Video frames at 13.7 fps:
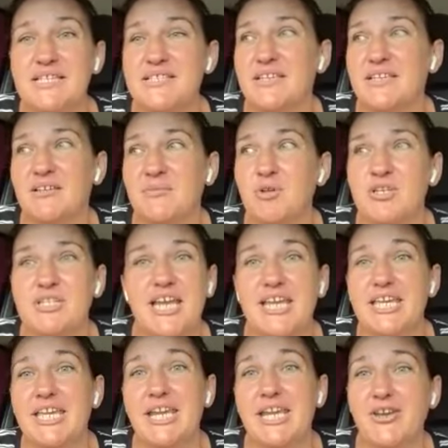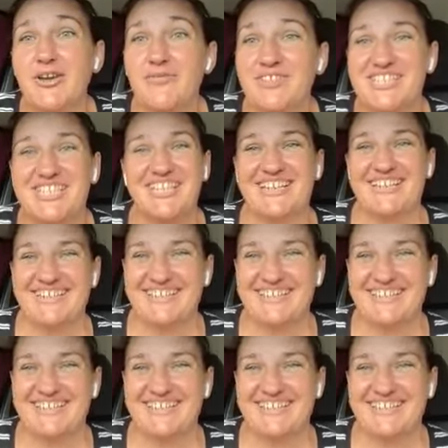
And it's like, "I'm not taking any of it."